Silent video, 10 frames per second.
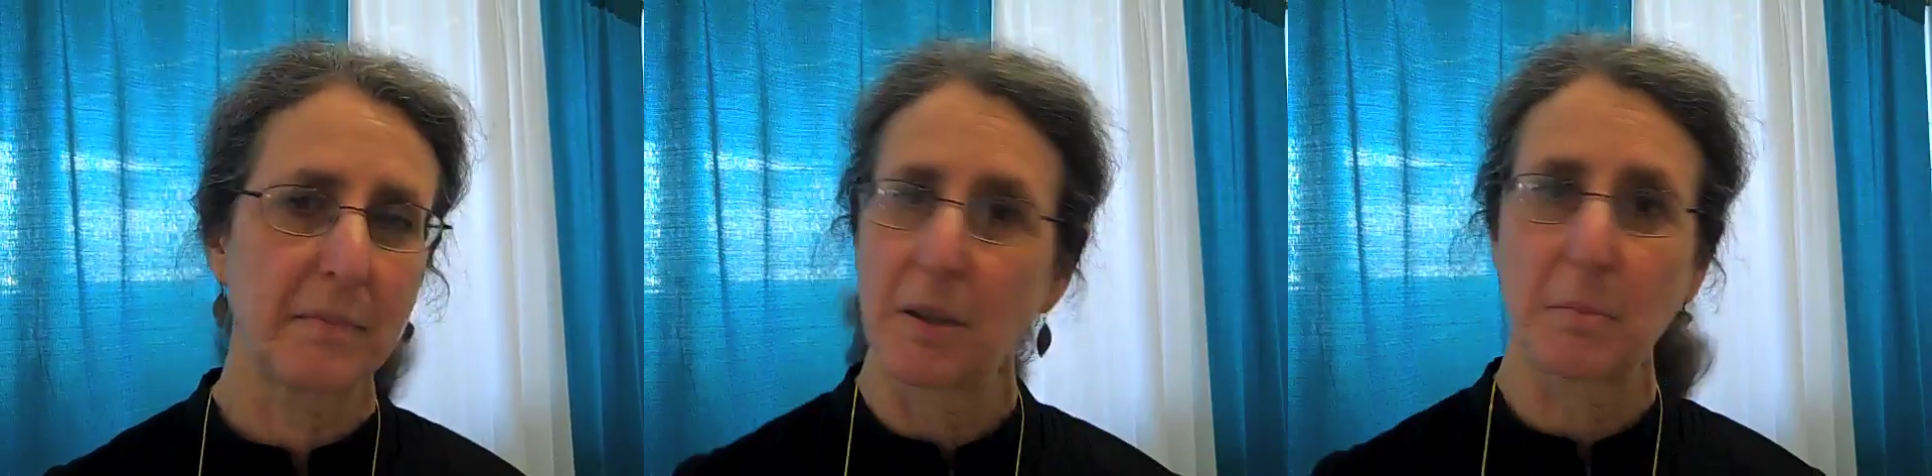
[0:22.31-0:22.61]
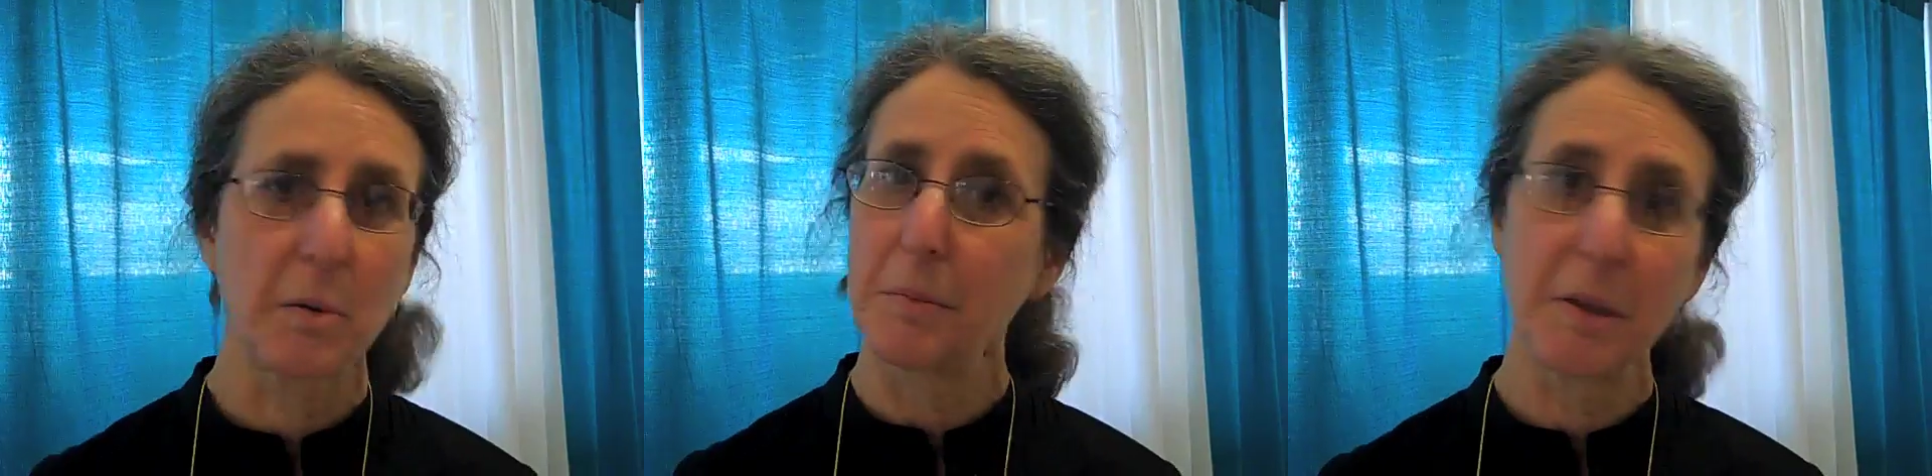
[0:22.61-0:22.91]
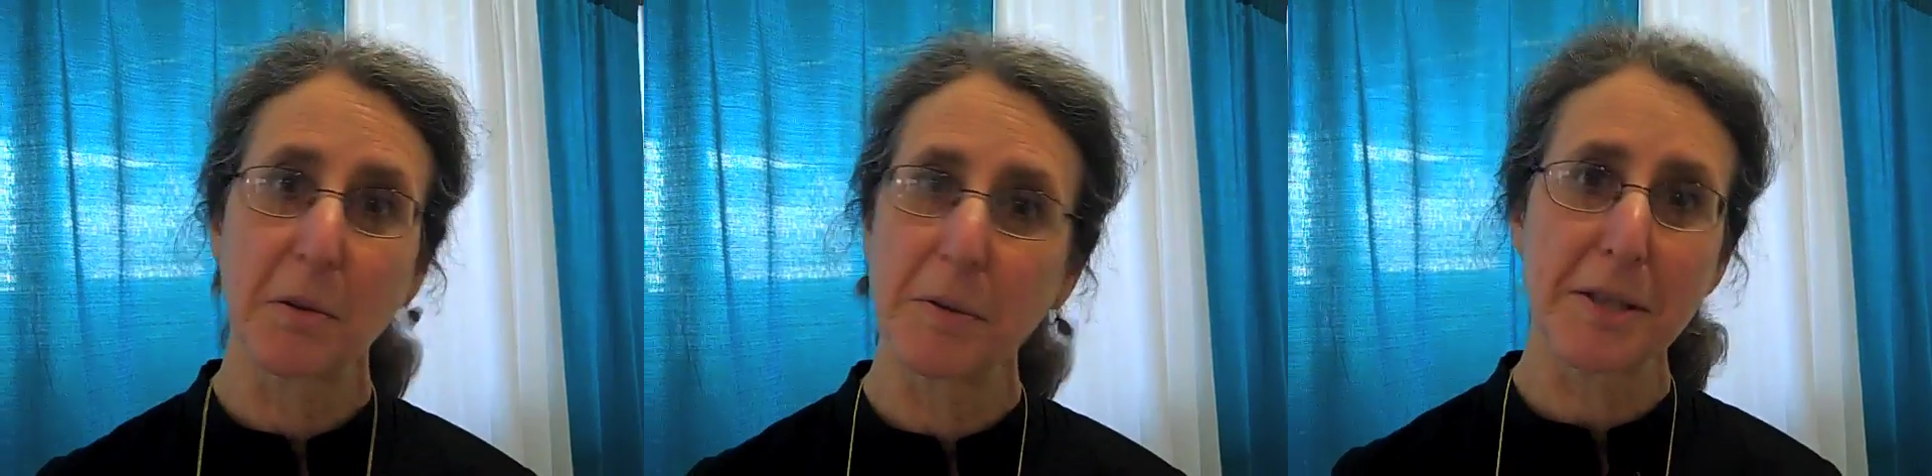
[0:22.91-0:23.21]
the
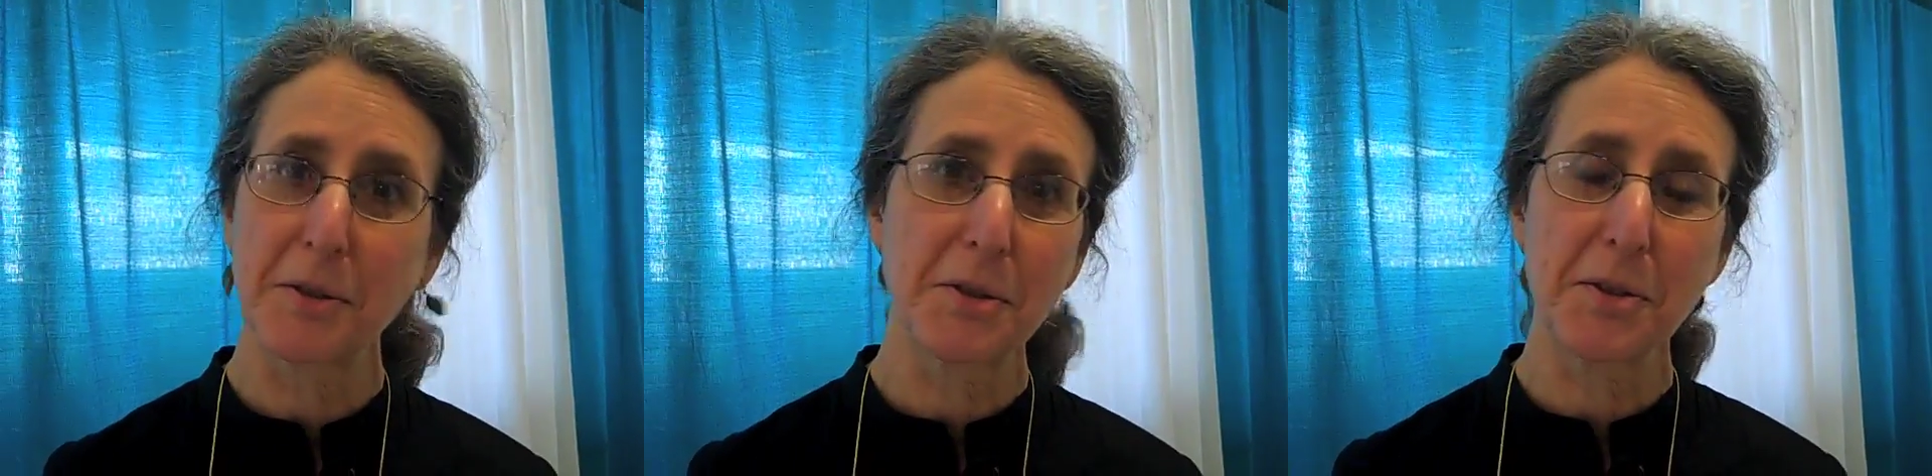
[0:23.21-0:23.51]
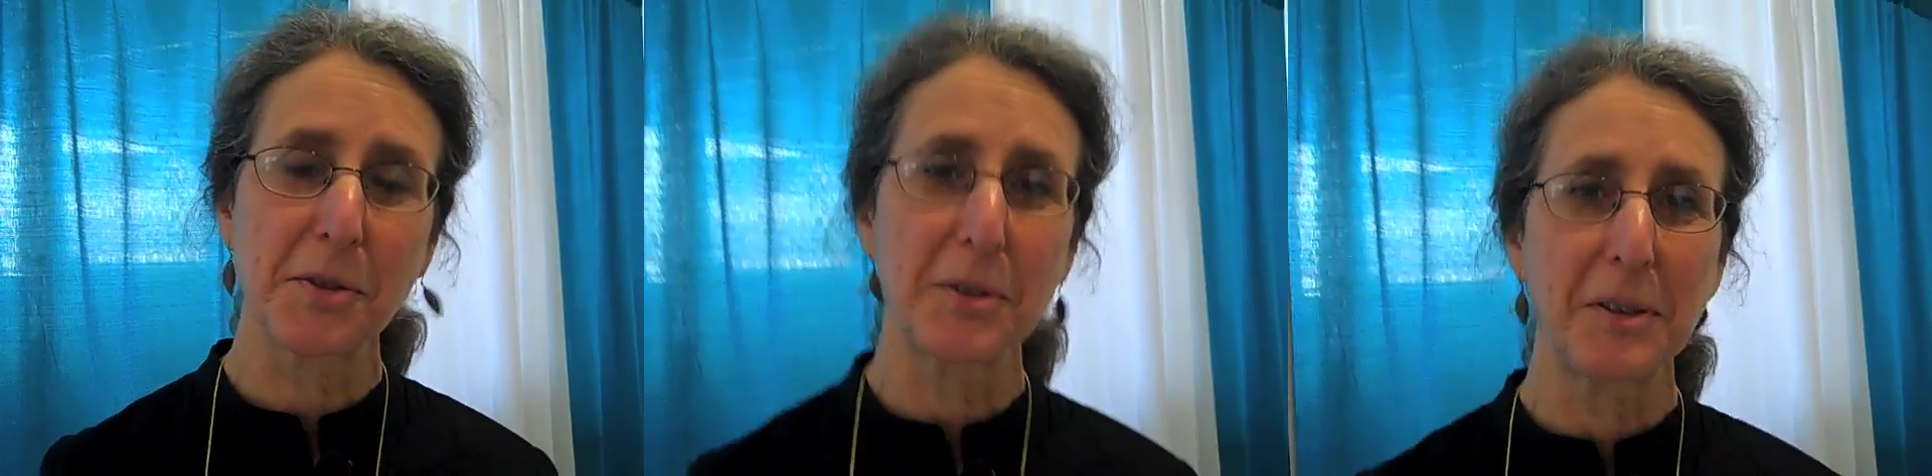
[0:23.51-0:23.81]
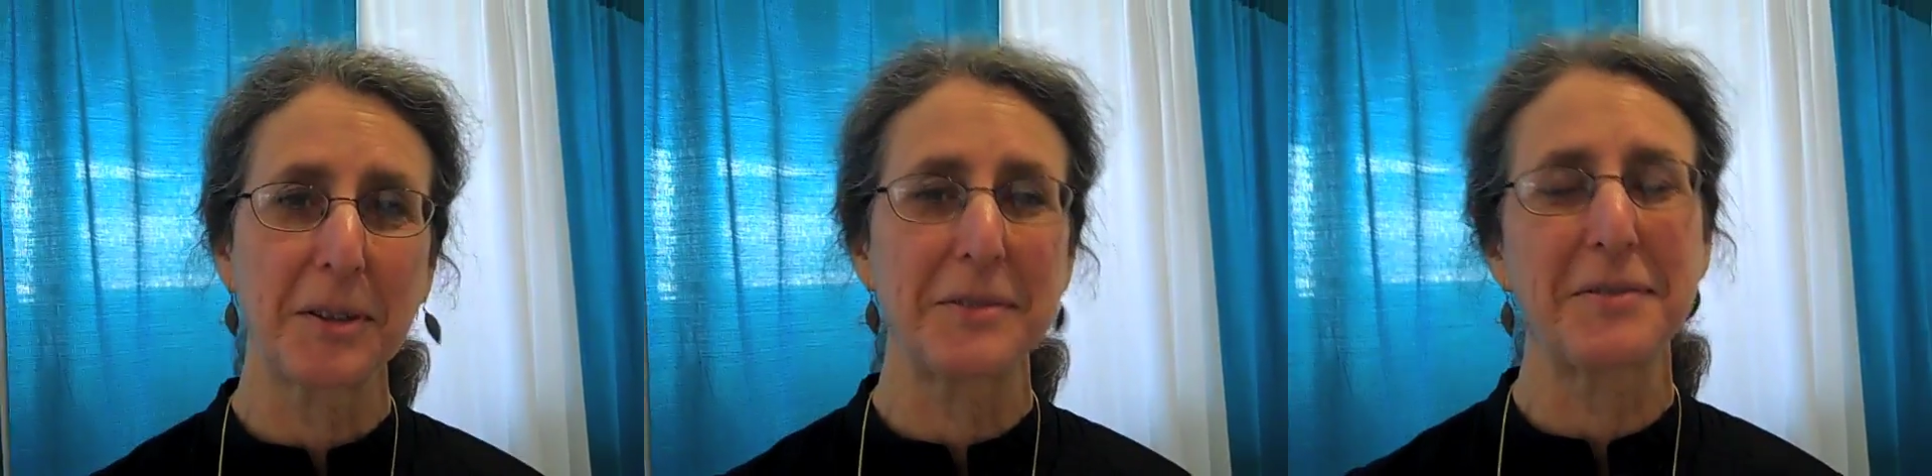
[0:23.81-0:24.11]
premier research
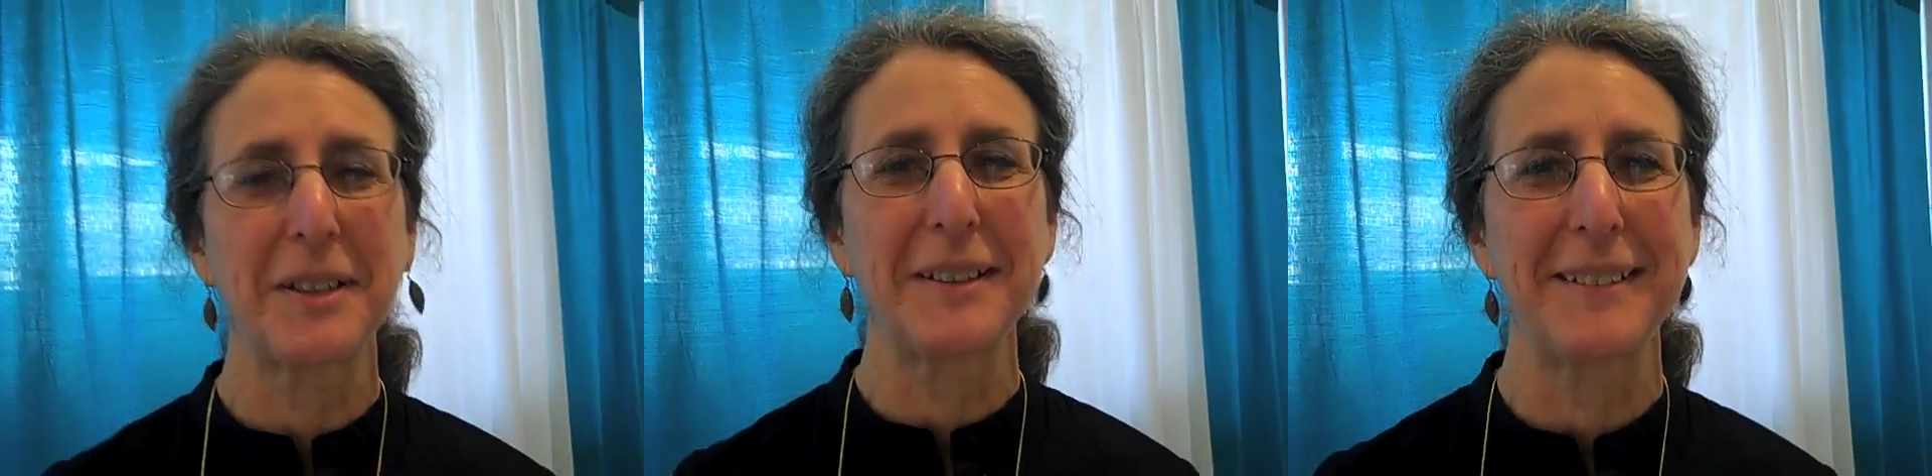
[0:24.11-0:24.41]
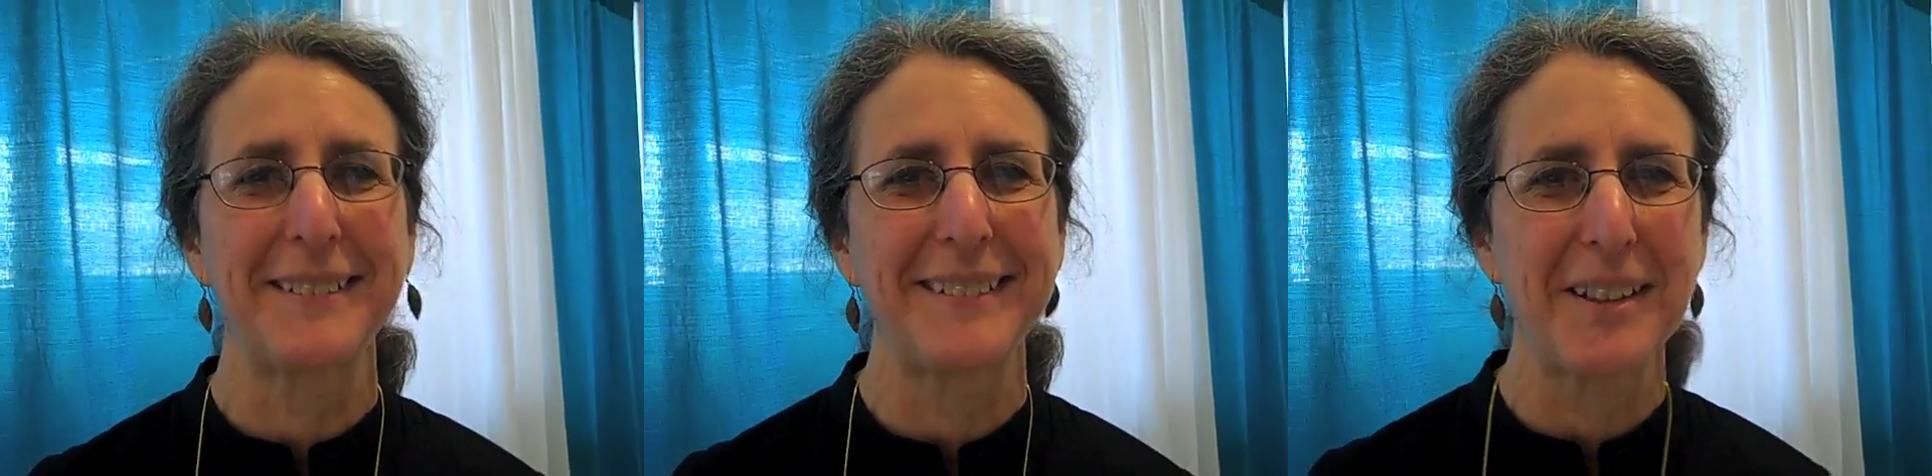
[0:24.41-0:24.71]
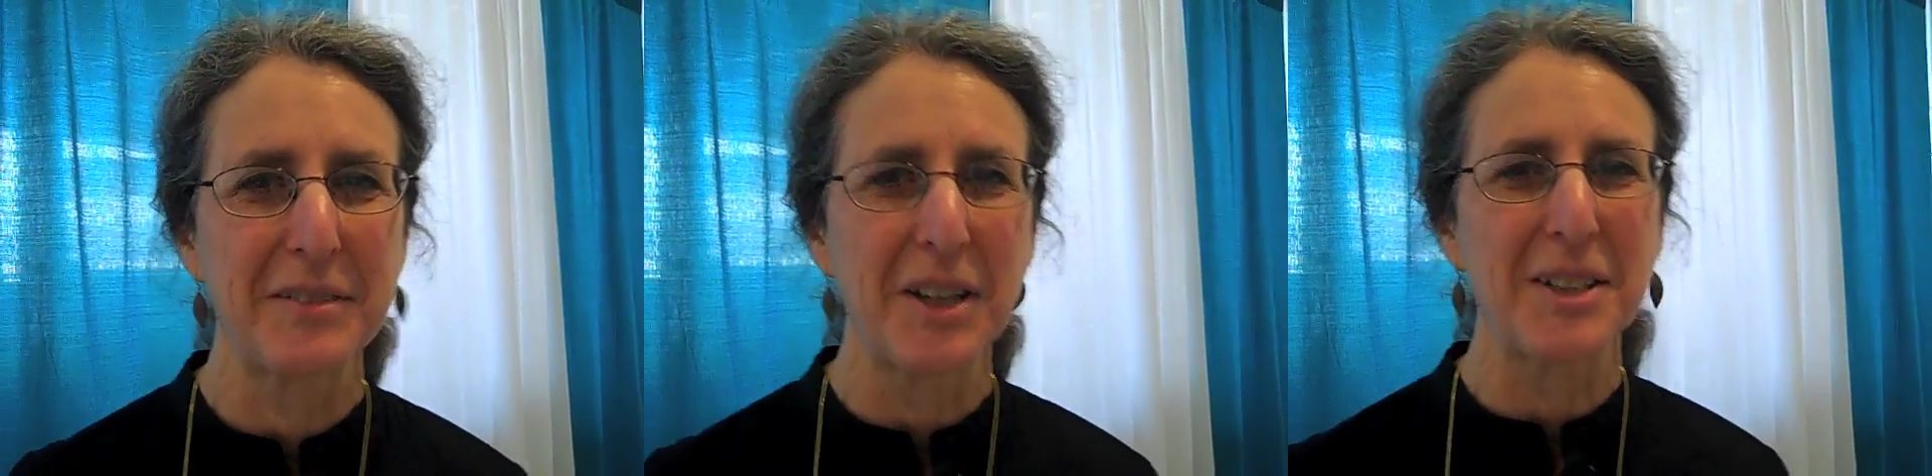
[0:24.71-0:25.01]
journal of, uh,
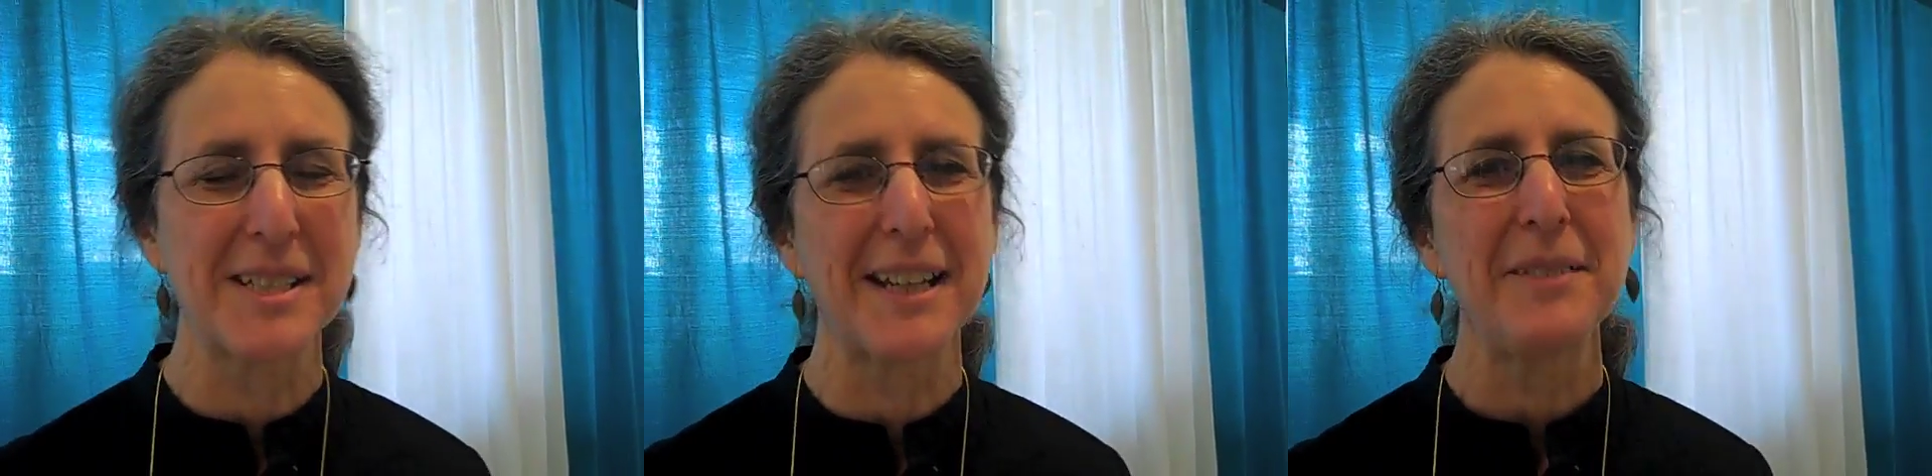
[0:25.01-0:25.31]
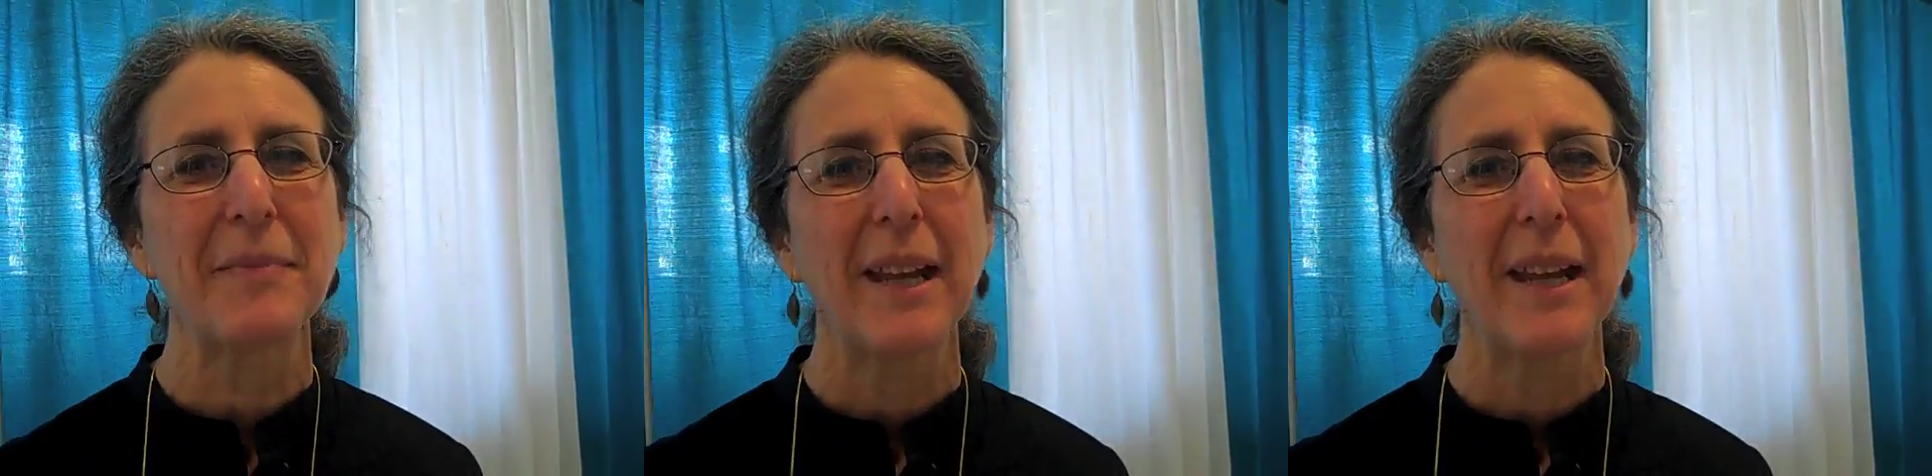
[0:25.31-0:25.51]
of YALSA.